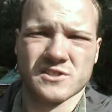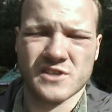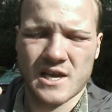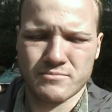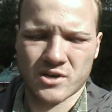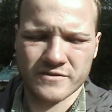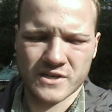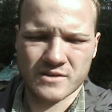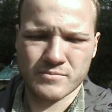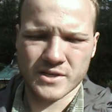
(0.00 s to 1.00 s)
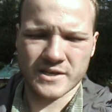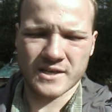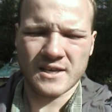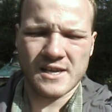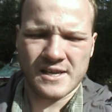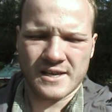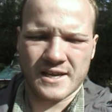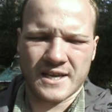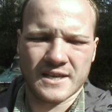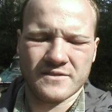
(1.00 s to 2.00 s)
sidebar there. But
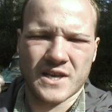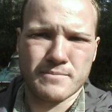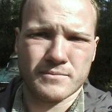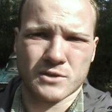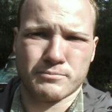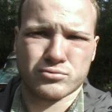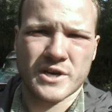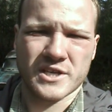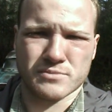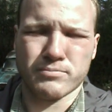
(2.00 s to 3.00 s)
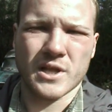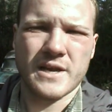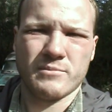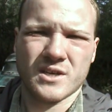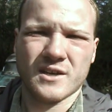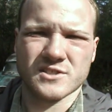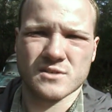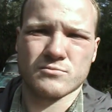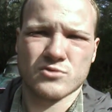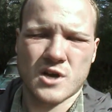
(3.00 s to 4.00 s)
and the British blamed it on
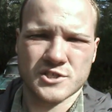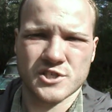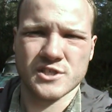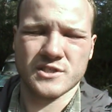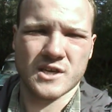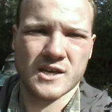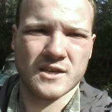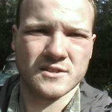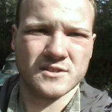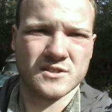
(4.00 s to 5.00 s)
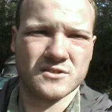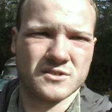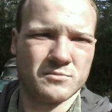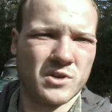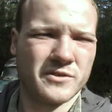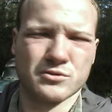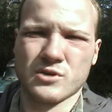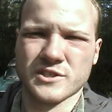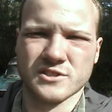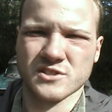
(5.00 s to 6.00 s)
some other
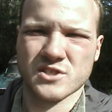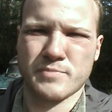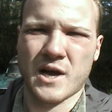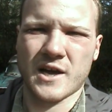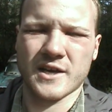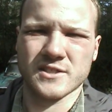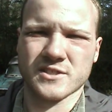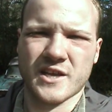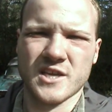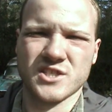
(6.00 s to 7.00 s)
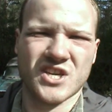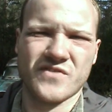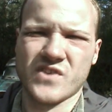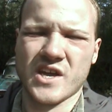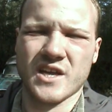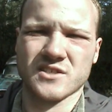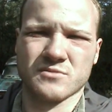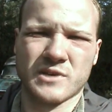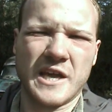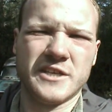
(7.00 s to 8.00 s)
Russian spies, KGB,
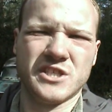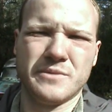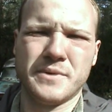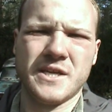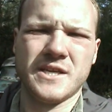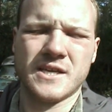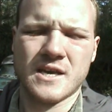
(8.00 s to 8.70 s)
some KGB,